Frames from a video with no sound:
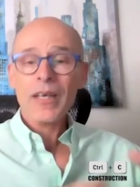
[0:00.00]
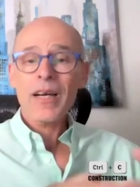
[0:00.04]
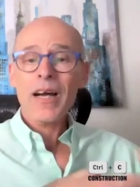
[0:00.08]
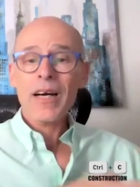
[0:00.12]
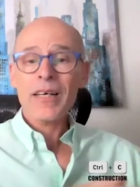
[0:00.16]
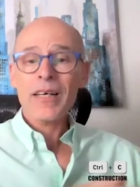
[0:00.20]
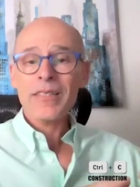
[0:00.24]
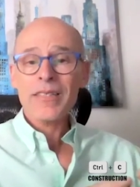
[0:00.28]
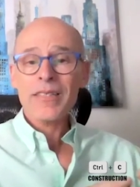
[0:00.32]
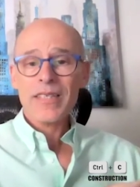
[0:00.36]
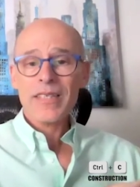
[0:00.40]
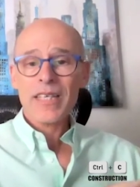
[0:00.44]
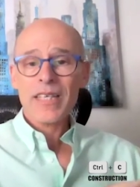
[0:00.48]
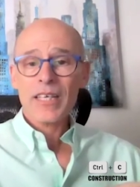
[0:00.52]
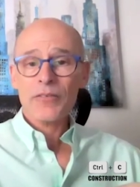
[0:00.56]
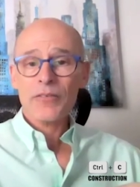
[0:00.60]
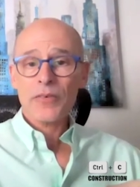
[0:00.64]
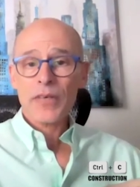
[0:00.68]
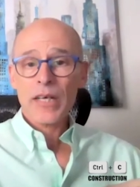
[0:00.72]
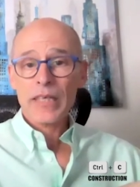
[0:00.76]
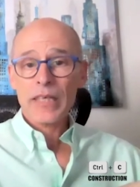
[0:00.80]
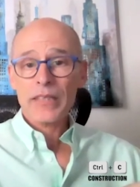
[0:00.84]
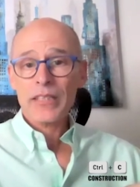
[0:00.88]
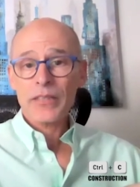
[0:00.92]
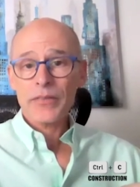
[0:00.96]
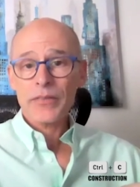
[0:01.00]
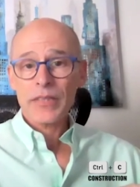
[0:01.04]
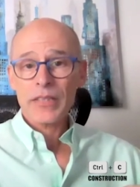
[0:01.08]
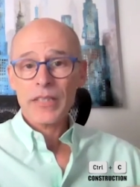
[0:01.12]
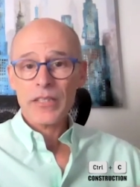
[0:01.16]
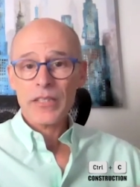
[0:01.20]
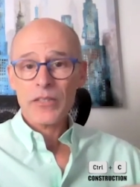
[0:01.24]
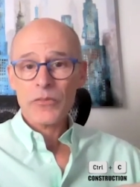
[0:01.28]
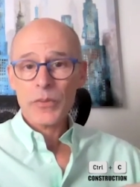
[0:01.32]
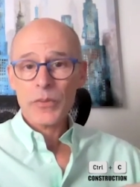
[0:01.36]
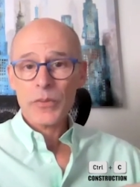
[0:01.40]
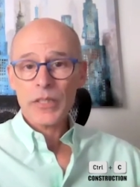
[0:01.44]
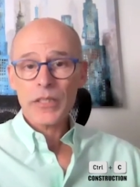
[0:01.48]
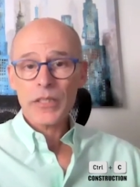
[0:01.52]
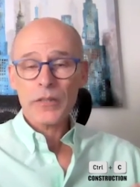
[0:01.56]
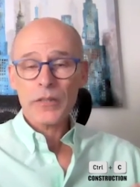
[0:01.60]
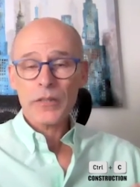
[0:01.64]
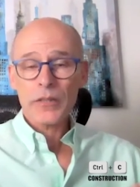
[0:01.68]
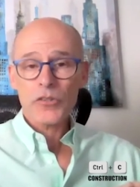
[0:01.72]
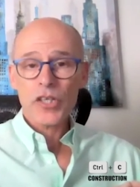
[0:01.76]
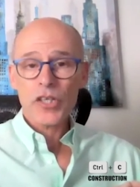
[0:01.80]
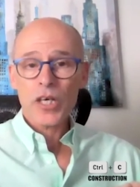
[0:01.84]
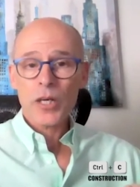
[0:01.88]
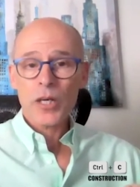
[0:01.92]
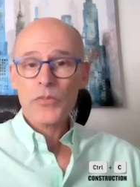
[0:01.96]
unsafe activities within
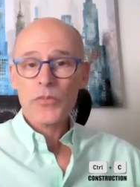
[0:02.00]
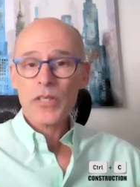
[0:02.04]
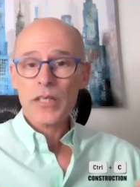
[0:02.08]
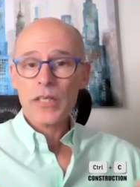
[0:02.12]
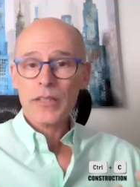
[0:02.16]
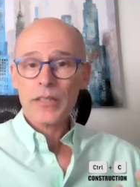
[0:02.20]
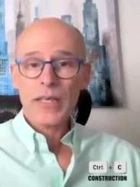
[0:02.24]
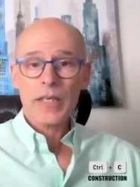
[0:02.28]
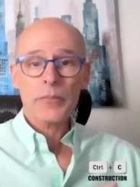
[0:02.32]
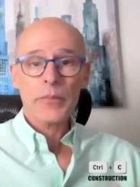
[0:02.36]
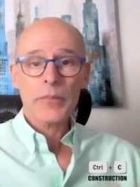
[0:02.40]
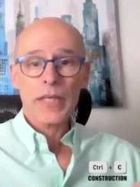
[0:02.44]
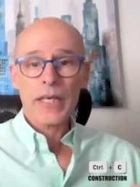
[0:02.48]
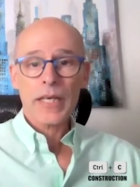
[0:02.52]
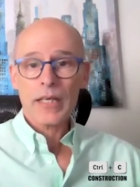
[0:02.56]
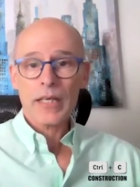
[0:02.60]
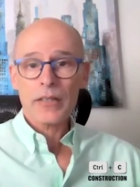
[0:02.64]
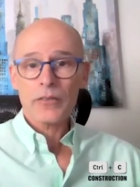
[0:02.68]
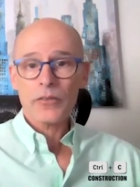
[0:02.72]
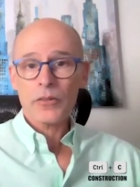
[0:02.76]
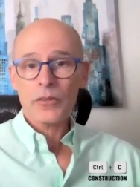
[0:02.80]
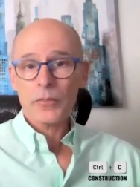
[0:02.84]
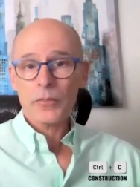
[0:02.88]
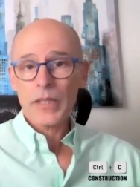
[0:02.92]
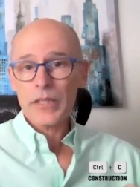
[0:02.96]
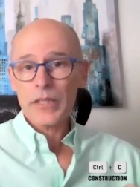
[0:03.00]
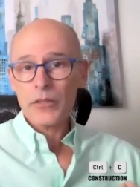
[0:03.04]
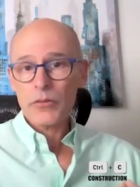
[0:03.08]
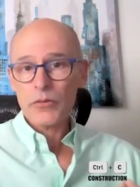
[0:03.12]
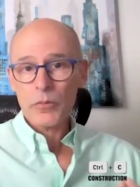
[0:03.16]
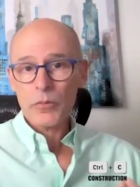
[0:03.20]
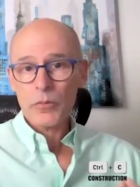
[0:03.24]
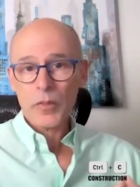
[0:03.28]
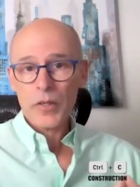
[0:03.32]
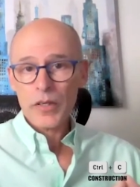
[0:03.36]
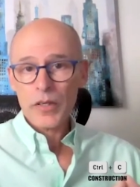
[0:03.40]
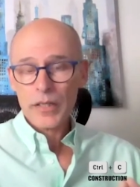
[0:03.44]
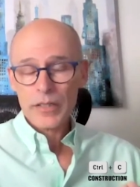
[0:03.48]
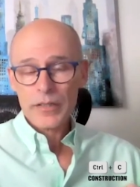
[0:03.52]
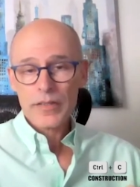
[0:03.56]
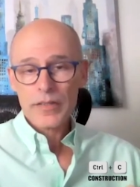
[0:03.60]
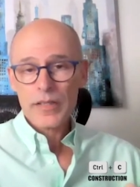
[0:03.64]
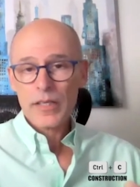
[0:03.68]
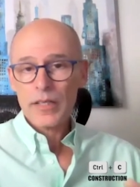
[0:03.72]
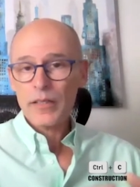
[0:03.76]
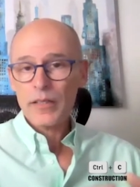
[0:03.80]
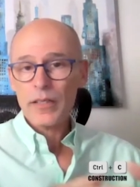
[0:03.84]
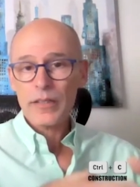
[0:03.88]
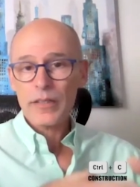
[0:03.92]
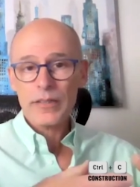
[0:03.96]
the job site can be handled by the robotics,
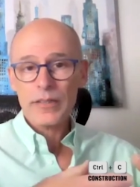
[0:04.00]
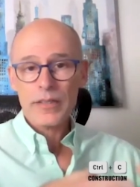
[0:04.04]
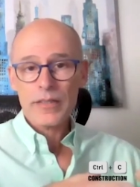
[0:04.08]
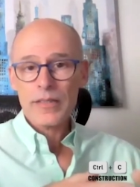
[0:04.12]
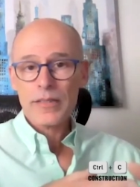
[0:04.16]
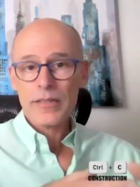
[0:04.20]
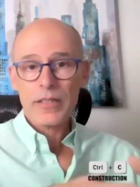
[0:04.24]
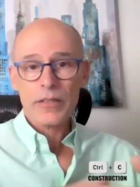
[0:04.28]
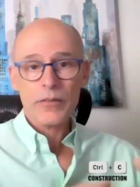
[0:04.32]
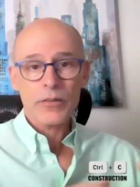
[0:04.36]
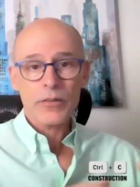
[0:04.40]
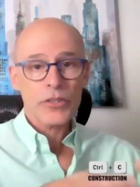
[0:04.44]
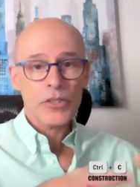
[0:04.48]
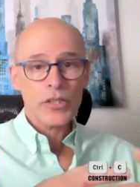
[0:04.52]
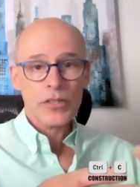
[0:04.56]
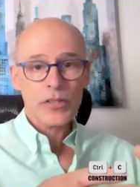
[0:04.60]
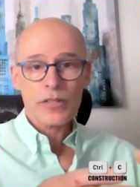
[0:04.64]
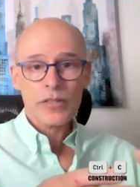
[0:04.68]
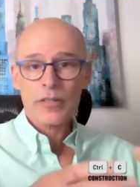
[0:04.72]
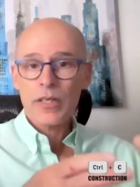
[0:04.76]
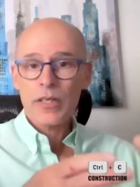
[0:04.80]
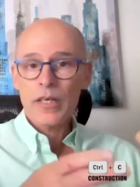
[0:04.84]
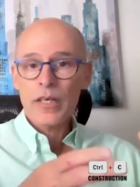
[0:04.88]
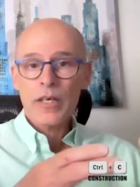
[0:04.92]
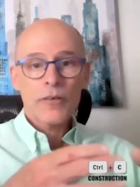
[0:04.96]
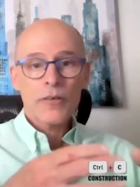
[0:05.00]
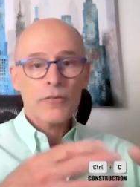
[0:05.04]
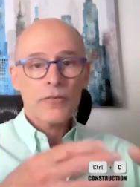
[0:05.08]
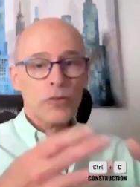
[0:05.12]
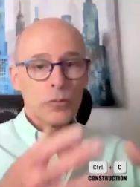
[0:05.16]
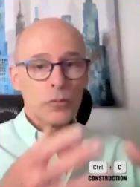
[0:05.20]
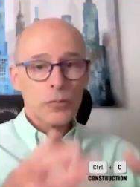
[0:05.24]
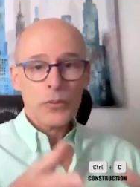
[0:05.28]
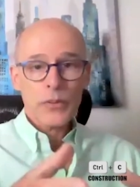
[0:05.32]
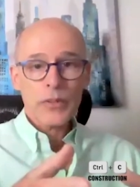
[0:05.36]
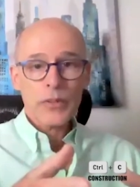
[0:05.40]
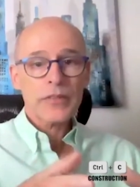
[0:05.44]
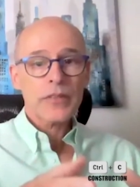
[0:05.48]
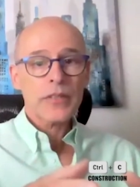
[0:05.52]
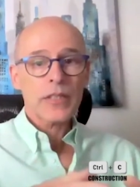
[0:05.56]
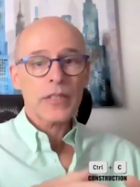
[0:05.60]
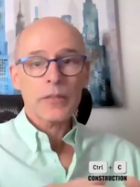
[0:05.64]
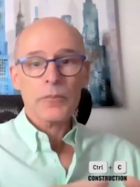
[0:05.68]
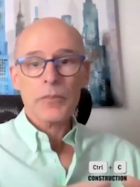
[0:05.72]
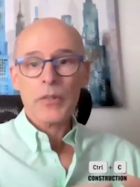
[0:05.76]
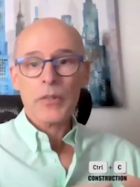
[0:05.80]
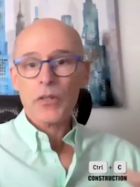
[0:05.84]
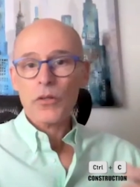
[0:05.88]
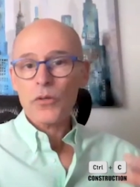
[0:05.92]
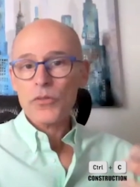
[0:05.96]
and not necessarily just for
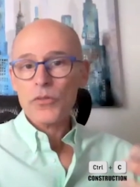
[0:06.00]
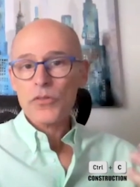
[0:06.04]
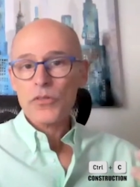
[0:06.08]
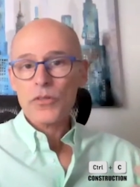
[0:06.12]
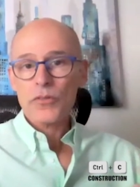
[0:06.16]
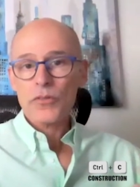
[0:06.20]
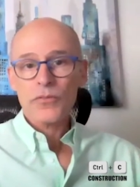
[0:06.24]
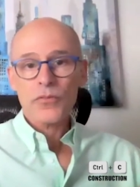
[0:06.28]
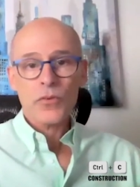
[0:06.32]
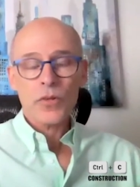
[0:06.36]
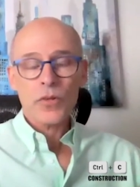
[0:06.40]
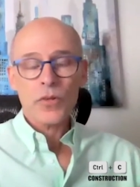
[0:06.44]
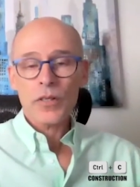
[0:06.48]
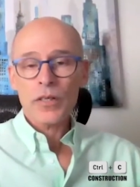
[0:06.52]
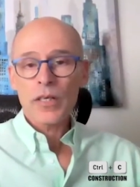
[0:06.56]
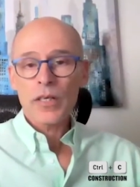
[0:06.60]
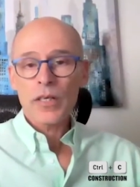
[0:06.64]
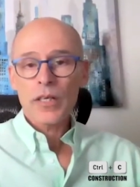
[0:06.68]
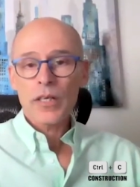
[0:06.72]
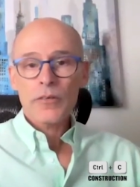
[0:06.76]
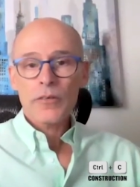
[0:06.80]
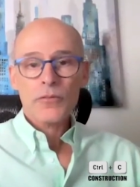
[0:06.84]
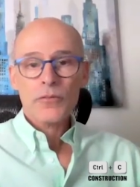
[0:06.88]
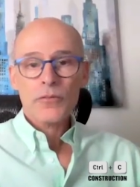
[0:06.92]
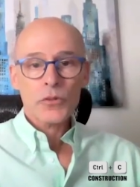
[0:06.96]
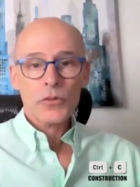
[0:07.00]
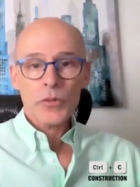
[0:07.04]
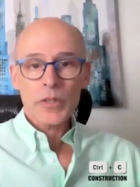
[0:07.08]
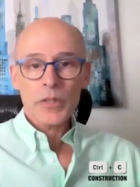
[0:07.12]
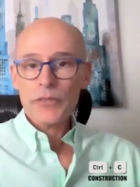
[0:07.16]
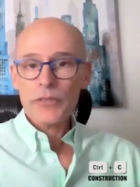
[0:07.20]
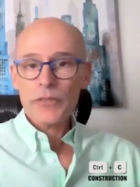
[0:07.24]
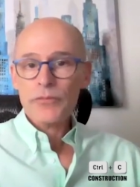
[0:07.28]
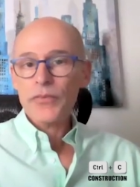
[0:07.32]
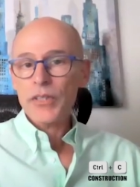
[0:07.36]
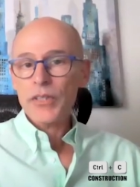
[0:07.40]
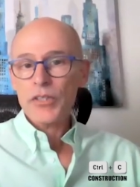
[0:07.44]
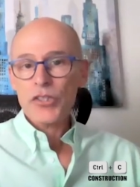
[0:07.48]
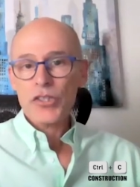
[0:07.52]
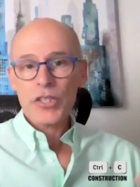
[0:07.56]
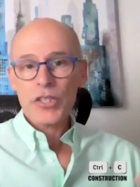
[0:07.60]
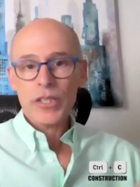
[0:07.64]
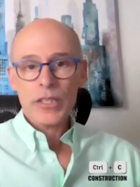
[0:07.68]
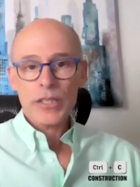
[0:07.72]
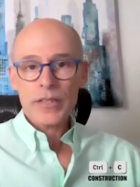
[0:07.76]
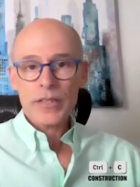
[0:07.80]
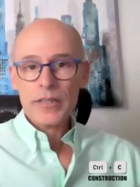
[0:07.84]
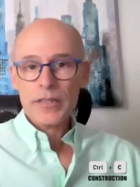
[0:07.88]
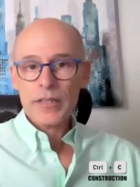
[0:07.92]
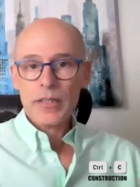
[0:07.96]
printing, but also for doing the
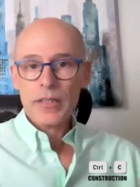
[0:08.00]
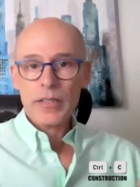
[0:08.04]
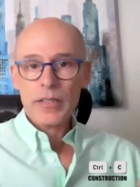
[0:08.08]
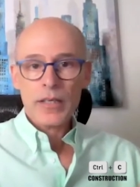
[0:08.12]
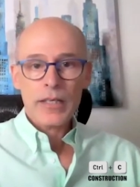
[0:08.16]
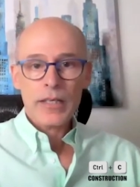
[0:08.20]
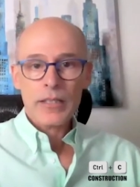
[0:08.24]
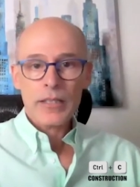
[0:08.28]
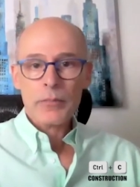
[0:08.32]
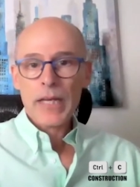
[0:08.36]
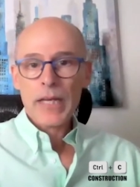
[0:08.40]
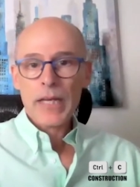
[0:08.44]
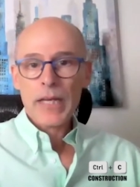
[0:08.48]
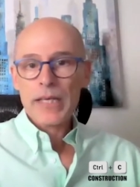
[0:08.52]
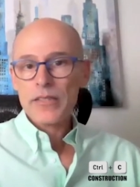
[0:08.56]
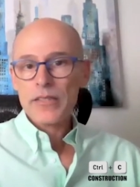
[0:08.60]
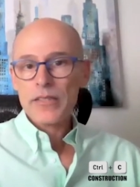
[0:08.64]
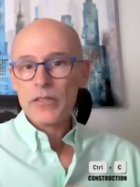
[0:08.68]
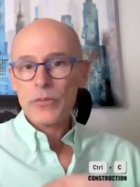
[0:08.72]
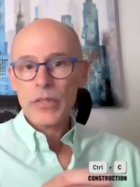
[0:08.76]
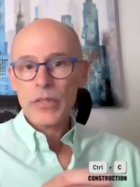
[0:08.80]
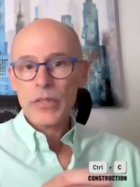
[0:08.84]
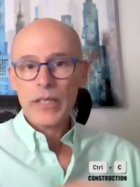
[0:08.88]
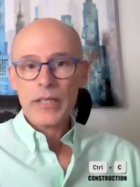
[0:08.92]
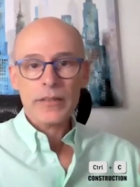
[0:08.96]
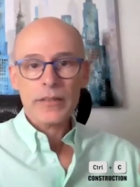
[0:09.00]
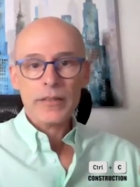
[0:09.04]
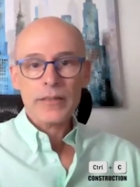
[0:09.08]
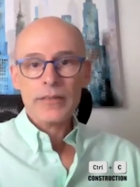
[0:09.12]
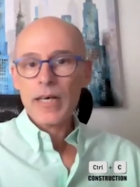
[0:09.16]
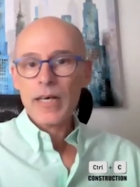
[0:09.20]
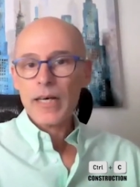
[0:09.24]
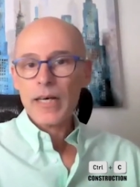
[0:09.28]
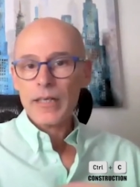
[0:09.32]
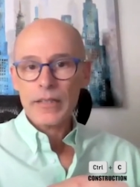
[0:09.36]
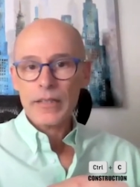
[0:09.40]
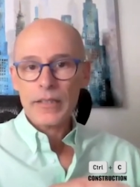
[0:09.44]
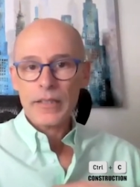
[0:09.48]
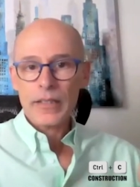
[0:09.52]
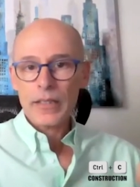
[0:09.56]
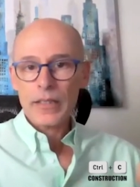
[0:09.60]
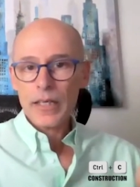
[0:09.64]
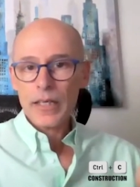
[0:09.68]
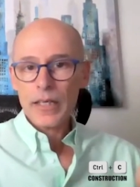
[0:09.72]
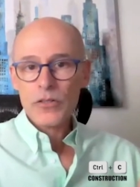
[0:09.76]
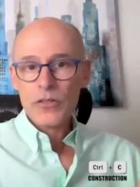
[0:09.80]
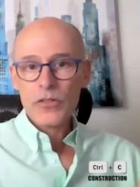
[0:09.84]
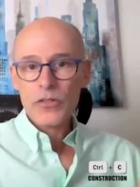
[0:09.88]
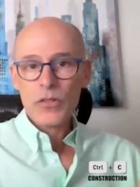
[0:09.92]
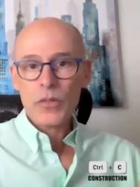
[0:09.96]
finishings and the plastering and the tiling
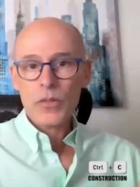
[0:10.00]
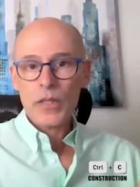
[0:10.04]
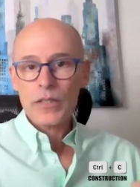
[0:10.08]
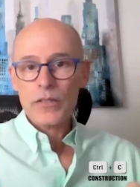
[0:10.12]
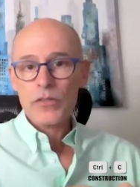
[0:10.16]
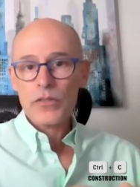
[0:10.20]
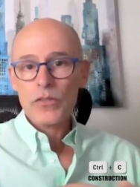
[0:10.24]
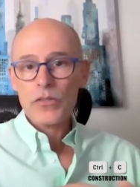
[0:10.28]
and so on.